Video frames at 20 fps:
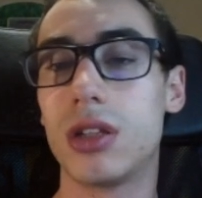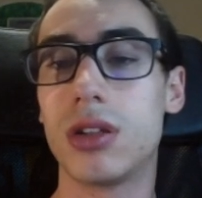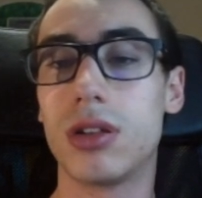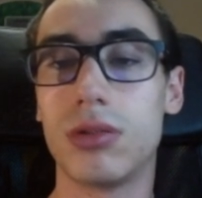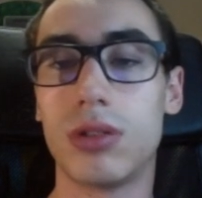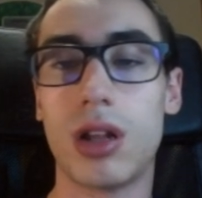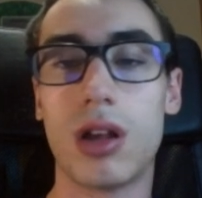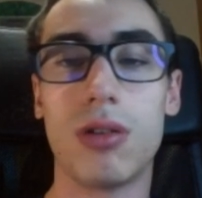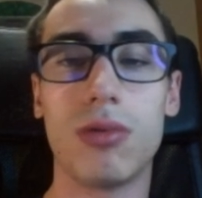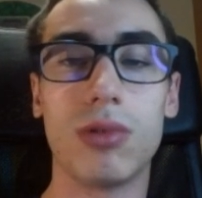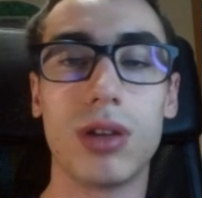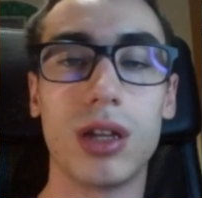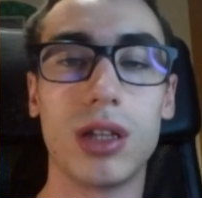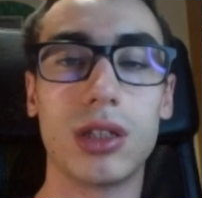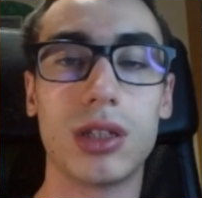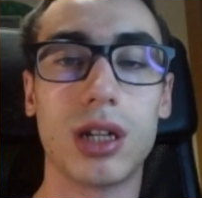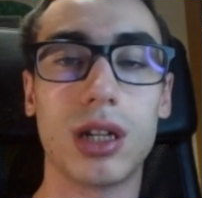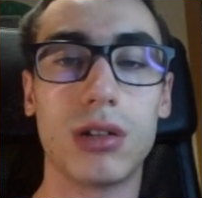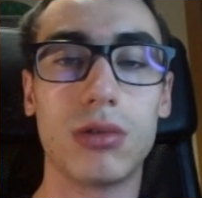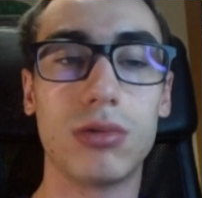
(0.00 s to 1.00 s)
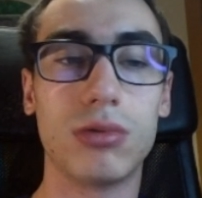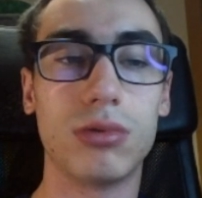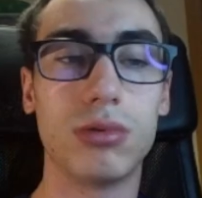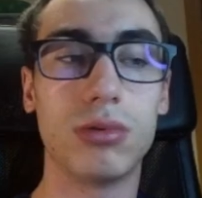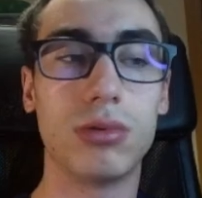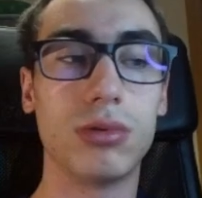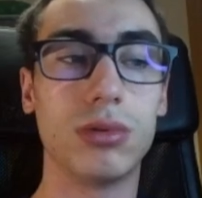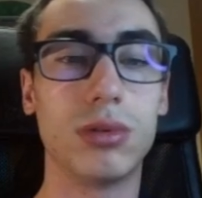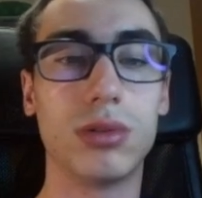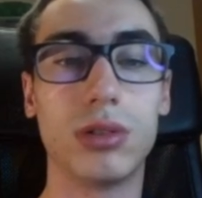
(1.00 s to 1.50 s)
So now we start
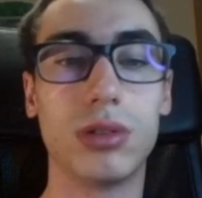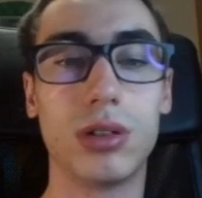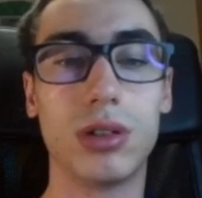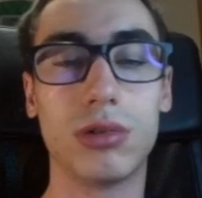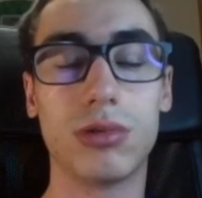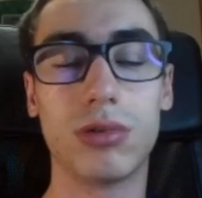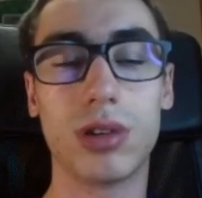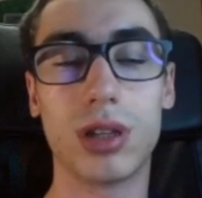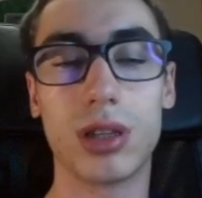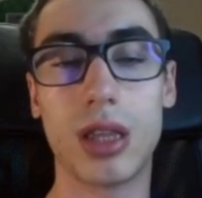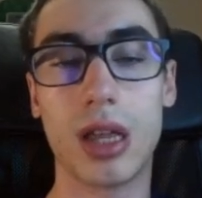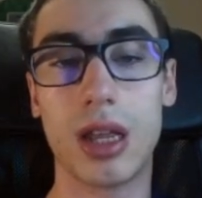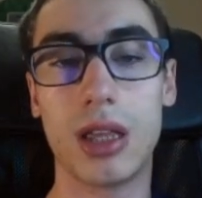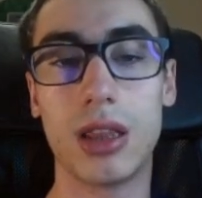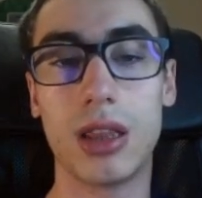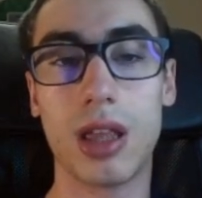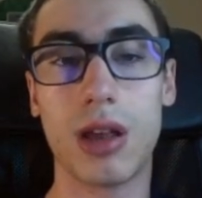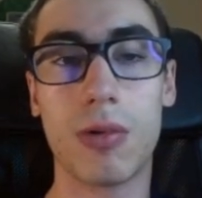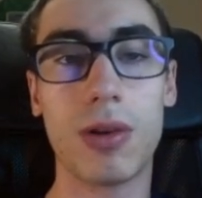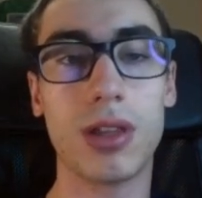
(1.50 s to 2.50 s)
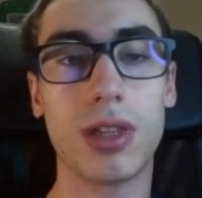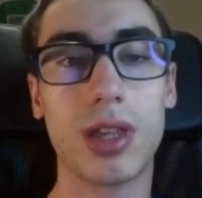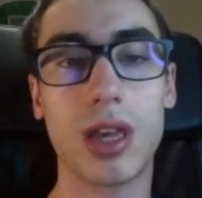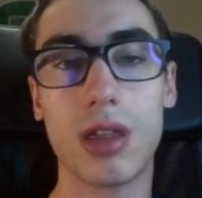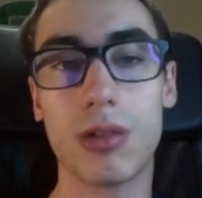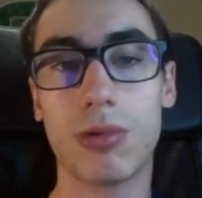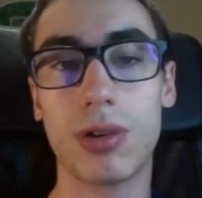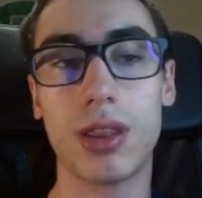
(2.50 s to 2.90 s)
to attack in the queen side,